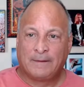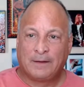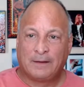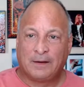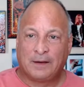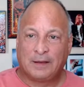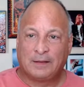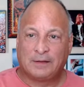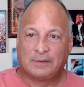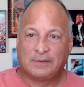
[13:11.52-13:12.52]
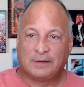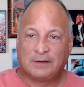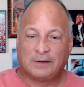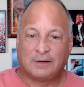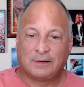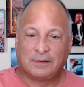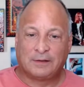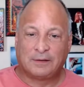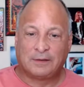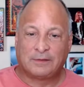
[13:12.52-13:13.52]
All right, let's see here.
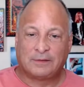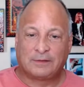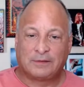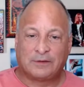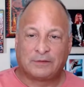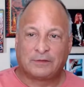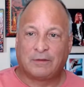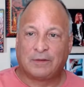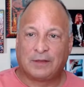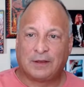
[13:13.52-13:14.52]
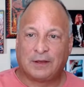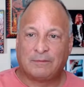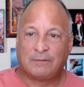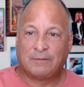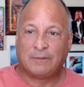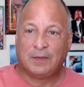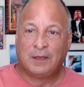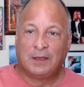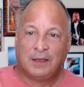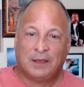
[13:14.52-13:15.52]
This is going to screw everything up.
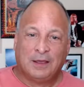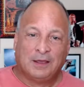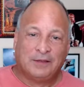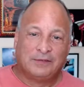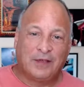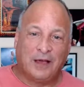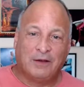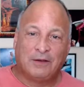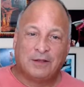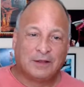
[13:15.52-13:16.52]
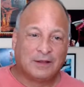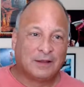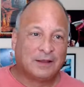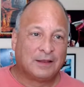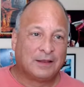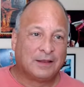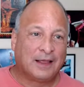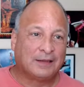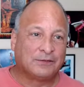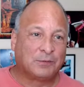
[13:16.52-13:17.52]
So
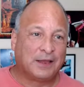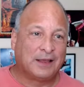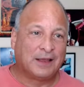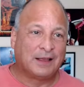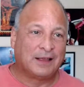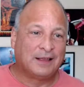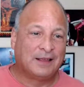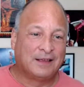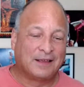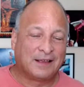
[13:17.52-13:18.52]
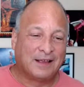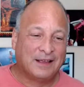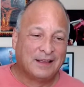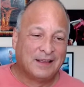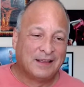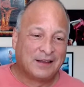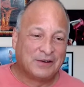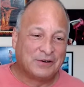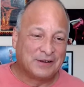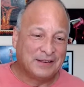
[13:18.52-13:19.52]
last week,
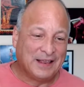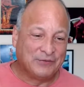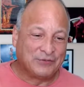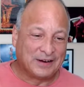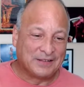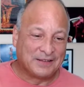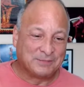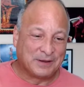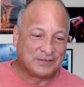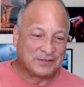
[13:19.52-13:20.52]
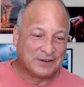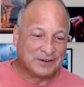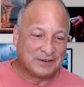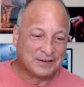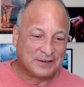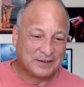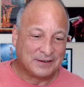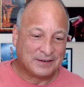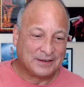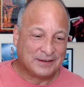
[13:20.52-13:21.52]
Courtney Love shared this picture.
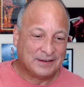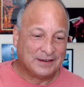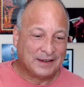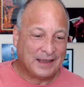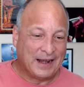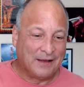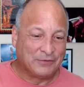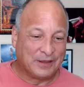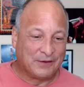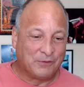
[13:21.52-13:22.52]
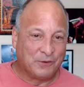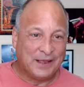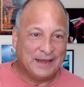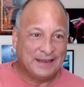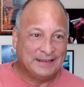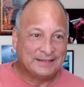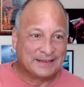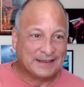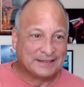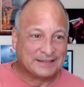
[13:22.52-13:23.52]
And I was like, what is
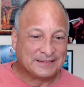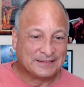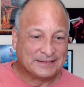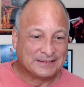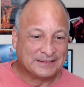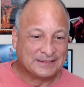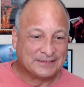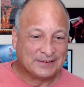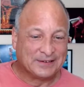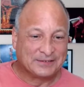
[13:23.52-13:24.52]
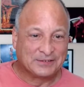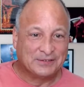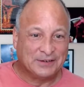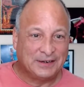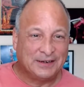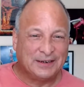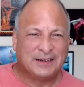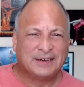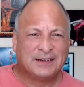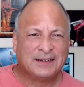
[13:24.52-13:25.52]
this? Share
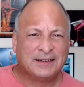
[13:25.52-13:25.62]
screen.